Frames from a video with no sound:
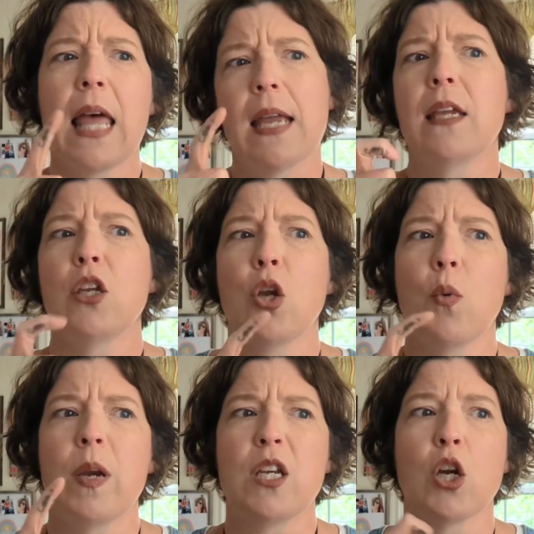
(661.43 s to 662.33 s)
like, you know,
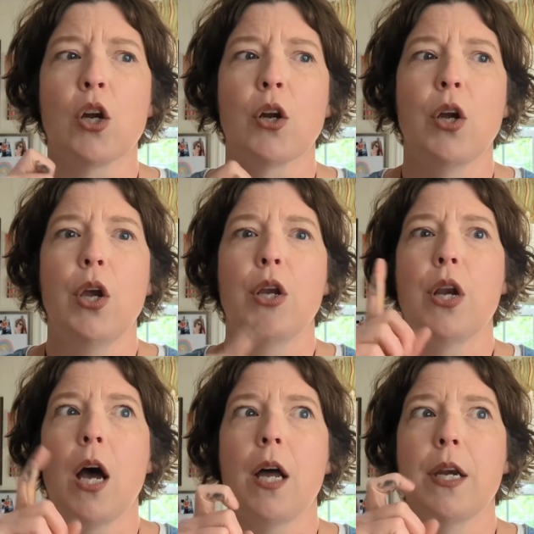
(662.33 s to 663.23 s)
when your
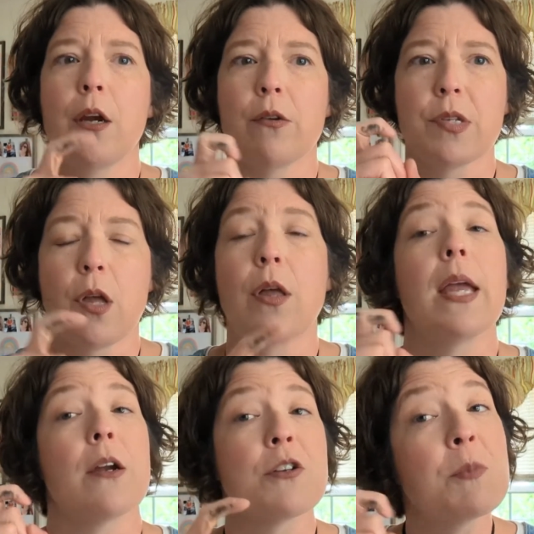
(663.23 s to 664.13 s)
non-aerosol
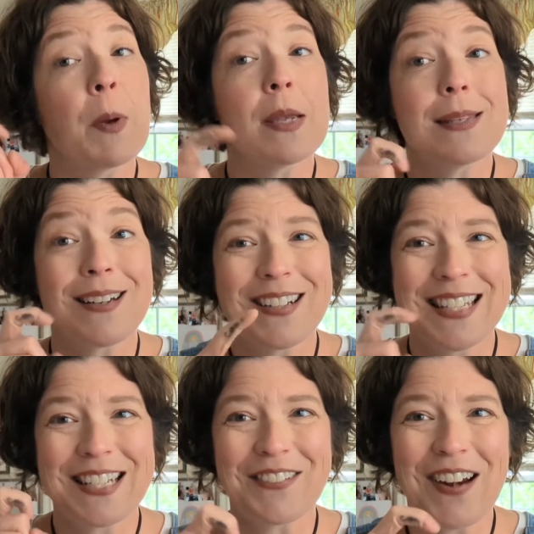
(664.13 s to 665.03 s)
hairspray
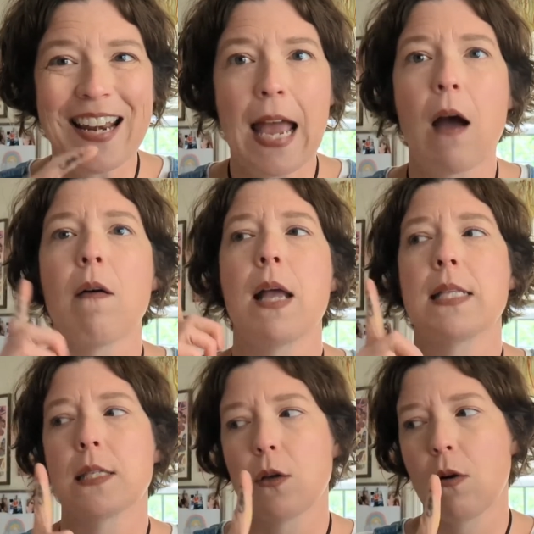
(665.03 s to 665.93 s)
starts to run out,
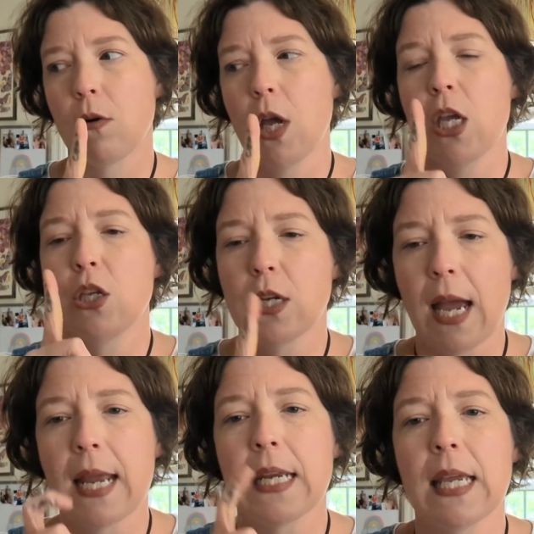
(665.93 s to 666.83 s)
and so you
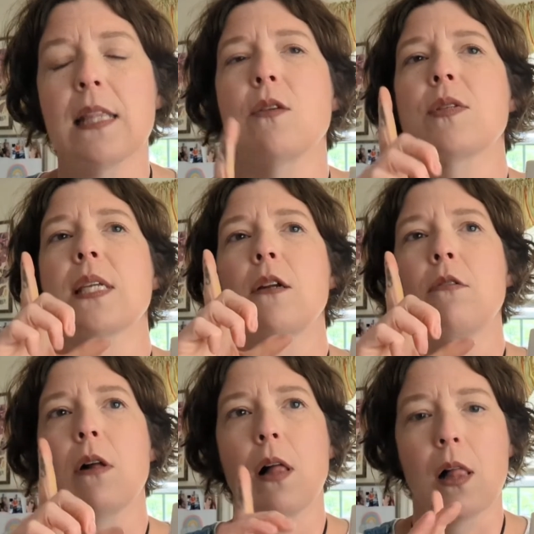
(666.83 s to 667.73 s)
kind of get those
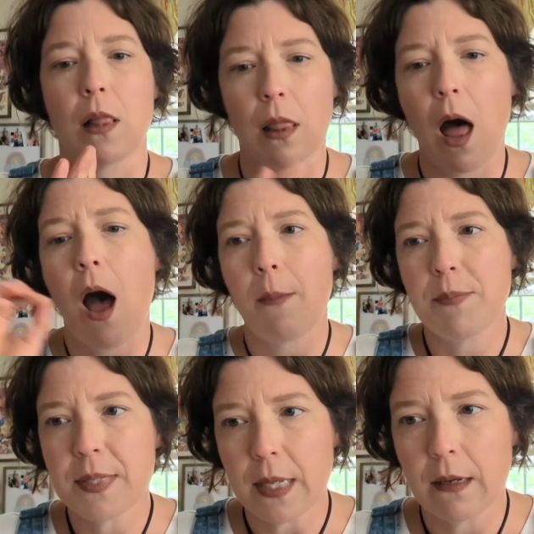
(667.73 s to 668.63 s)
little
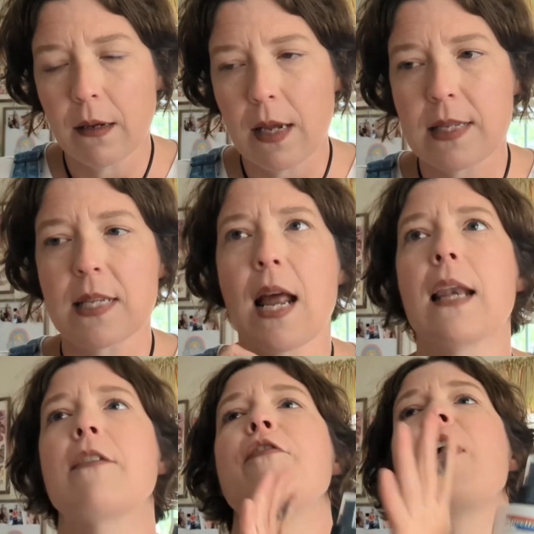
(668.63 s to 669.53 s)
globs. It's
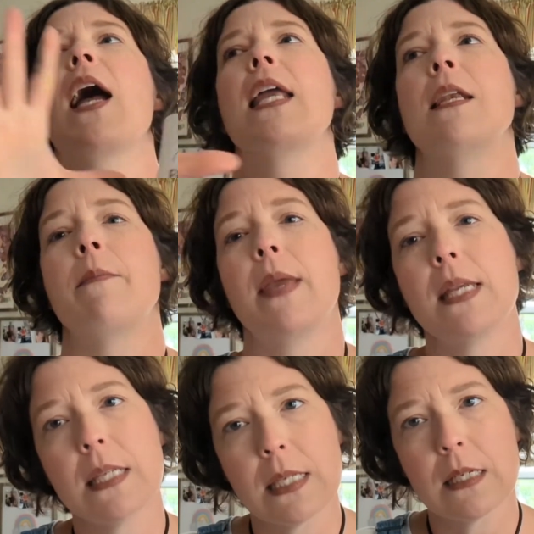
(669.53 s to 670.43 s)
not a fine
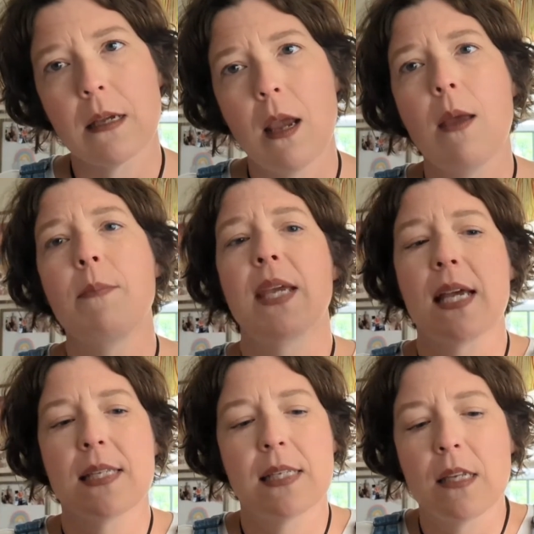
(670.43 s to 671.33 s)
mist
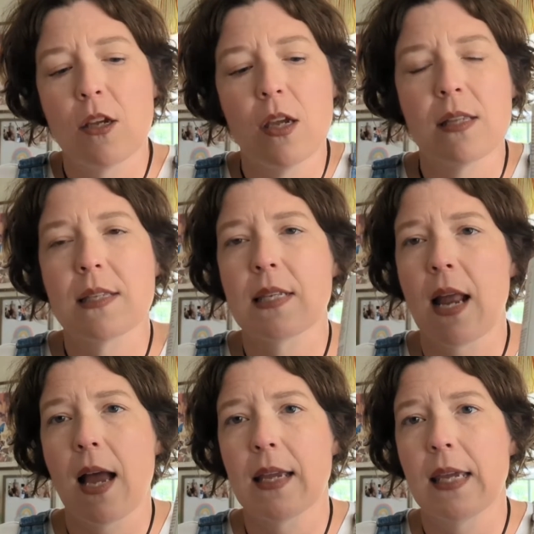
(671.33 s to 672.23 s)
because it's
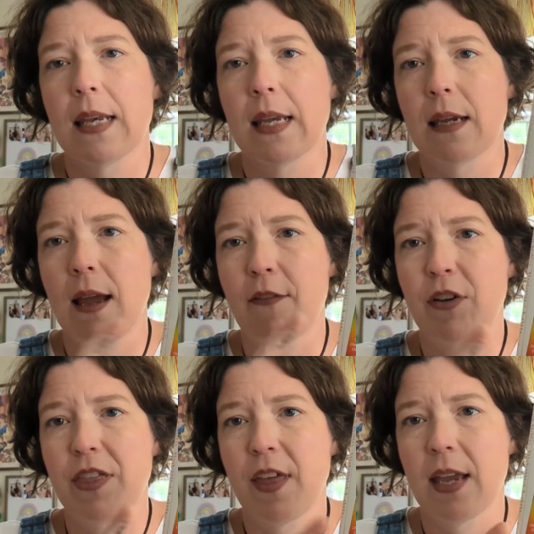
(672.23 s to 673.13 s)
not getting
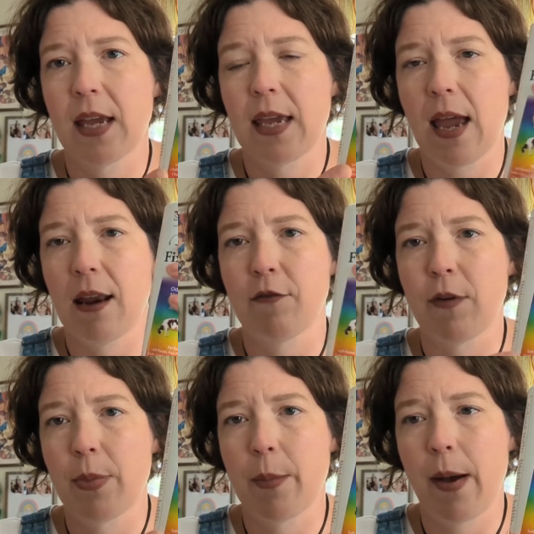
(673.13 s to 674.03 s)
everything it can
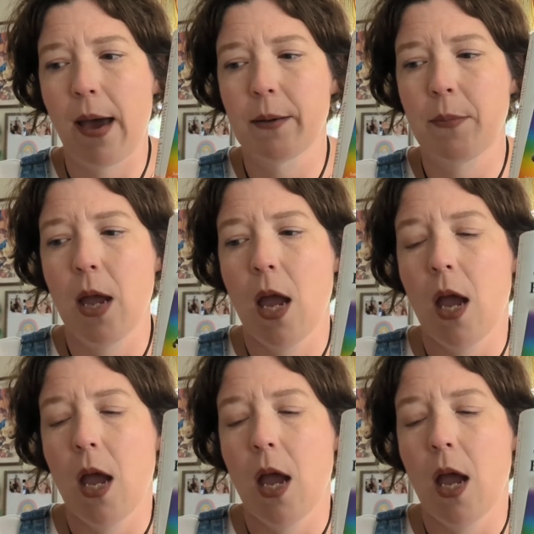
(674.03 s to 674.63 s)
from the bottom.